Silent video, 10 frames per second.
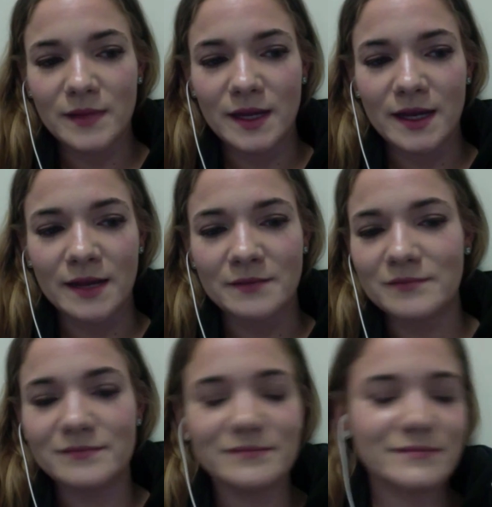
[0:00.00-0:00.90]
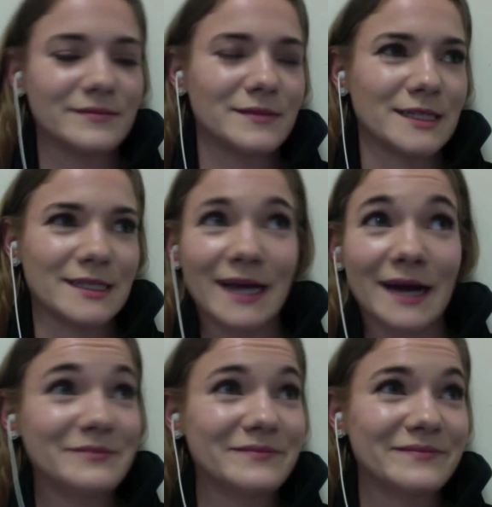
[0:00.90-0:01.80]
And
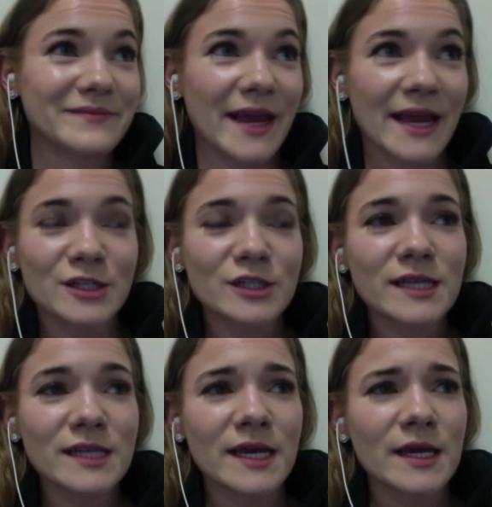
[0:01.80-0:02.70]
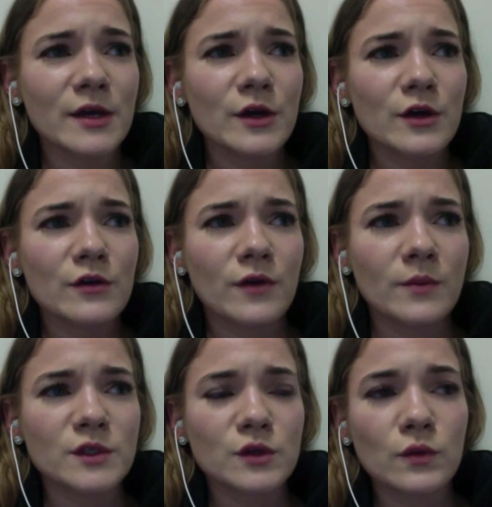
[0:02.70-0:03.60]
yeah, and just like from
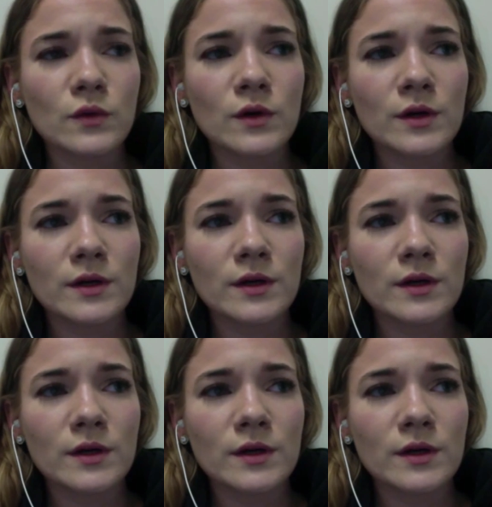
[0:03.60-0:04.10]
school,